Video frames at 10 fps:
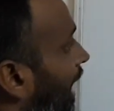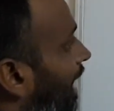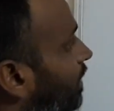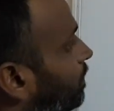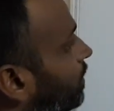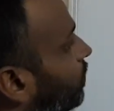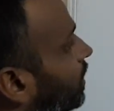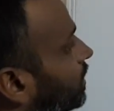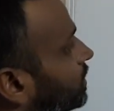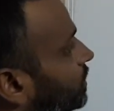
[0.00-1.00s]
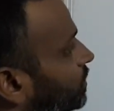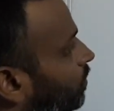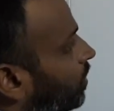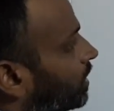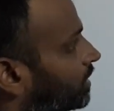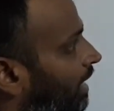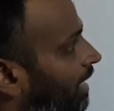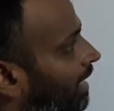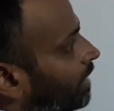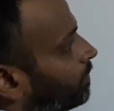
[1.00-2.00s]
IP1 is smaller
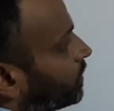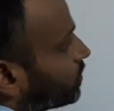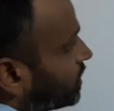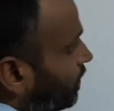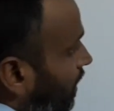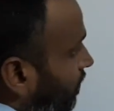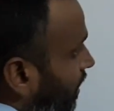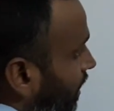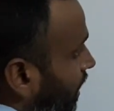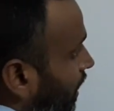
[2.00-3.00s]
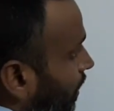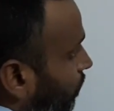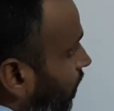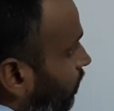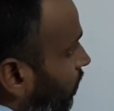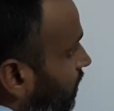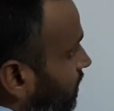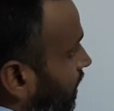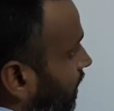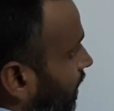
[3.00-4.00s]
than IP2. Similar way, if one more is there,